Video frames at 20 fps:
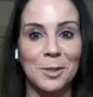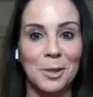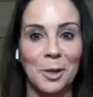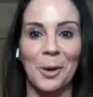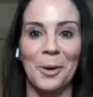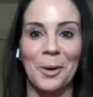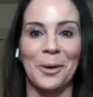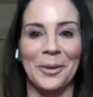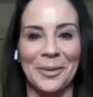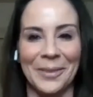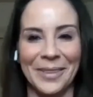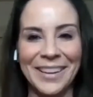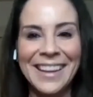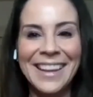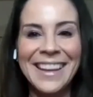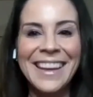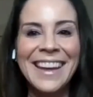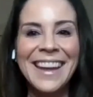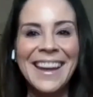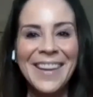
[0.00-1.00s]
So
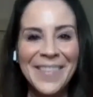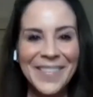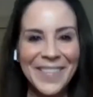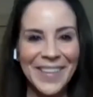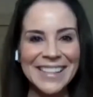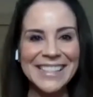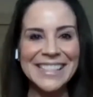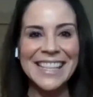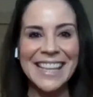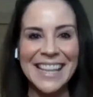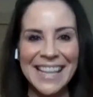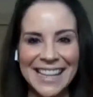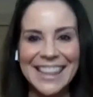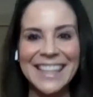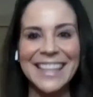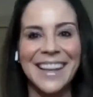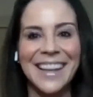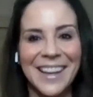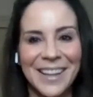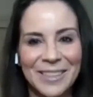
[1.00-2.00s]
went to
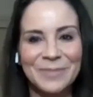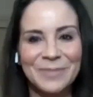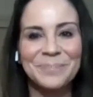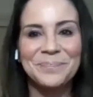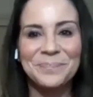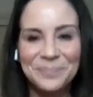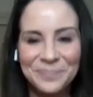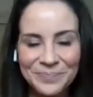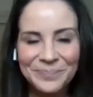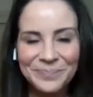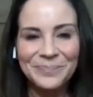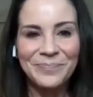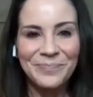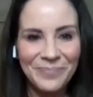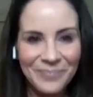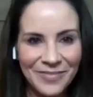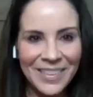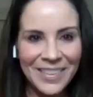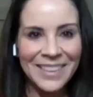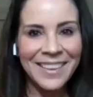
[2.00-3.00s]
Ithaca.
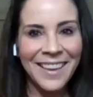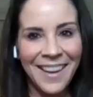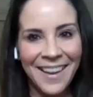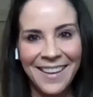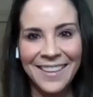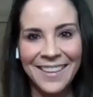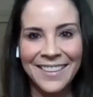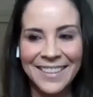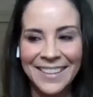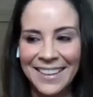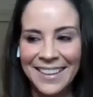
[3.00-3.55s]
Yeah.